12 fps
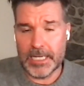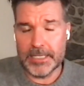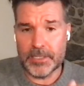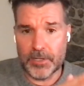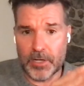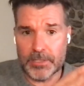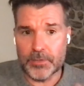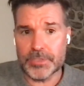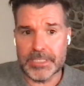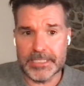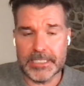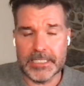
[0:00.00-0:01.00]
and they're on those
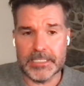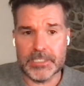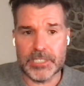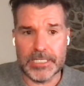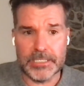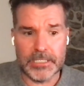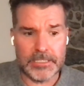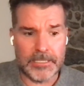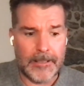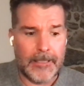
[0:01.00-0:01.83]
listed exchanges.